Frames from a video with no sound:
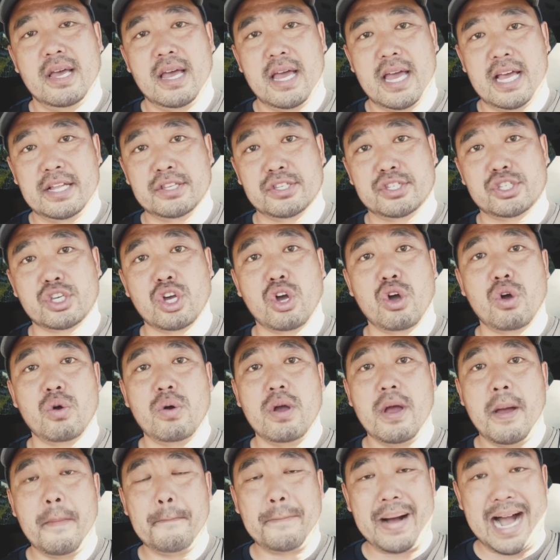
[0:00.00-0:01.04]
And so
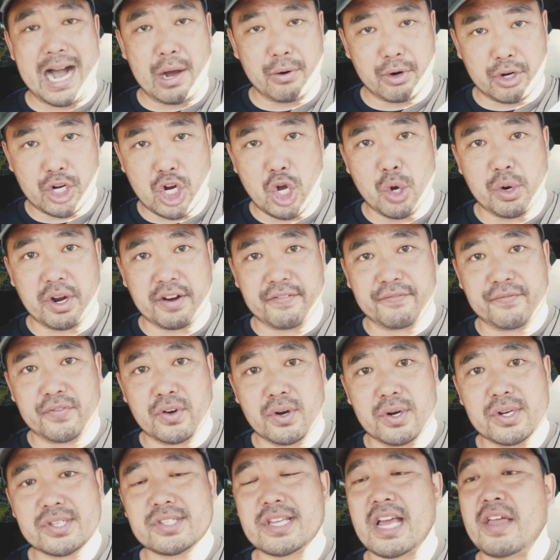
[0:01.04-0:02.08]
powder coat it
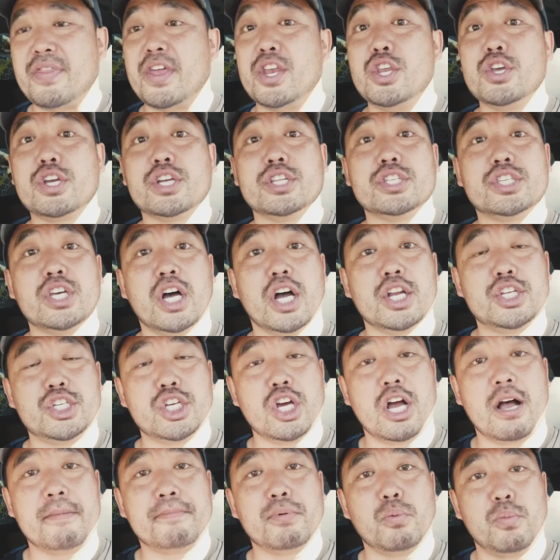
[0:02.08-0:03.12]
first, and then you can touch
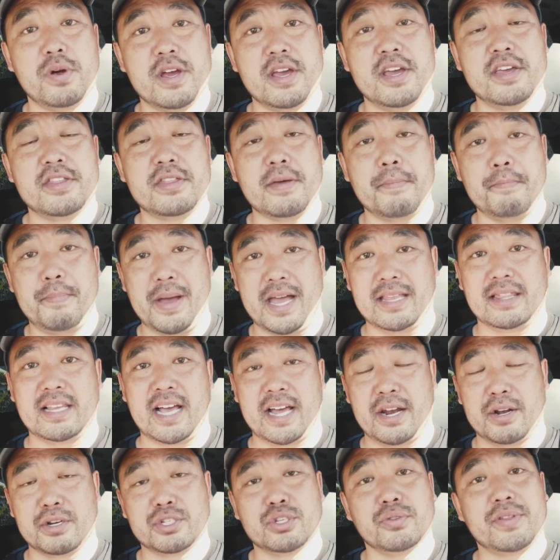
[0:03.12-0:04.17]
up with bed
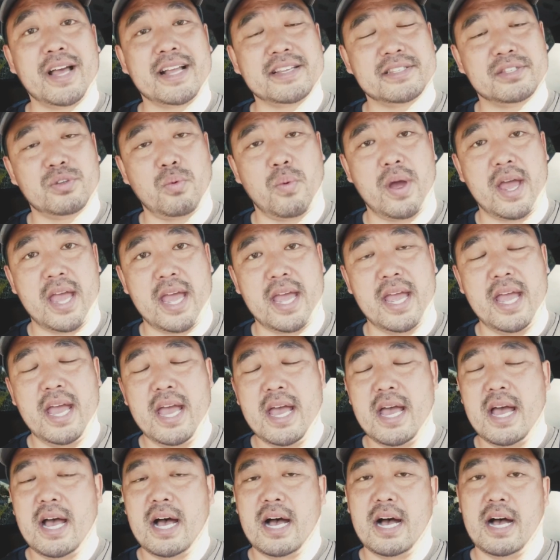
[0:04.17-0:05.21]
liner. So that's the way
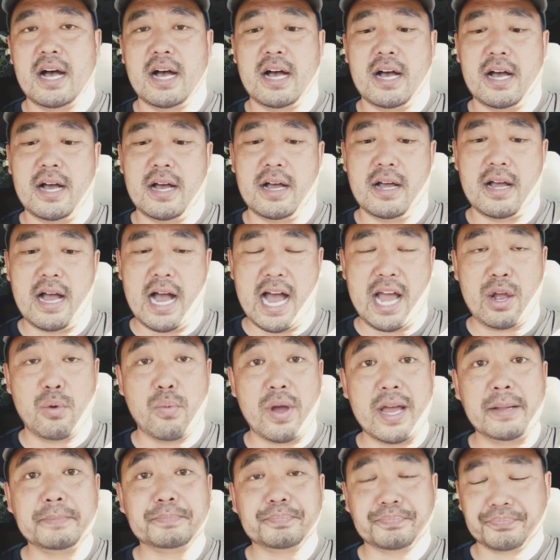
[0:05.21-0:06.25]
I
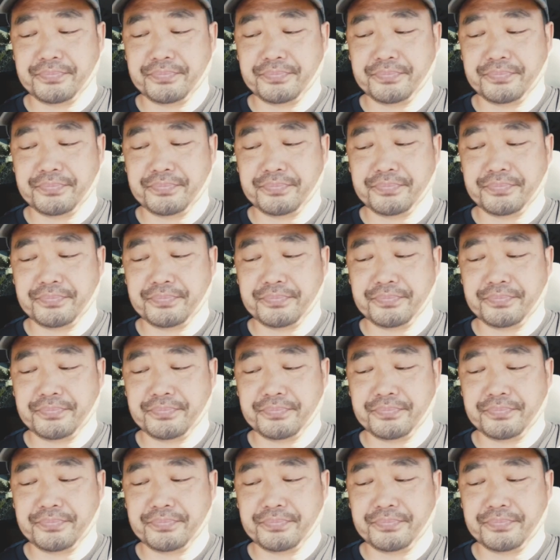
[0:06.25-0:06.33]
went.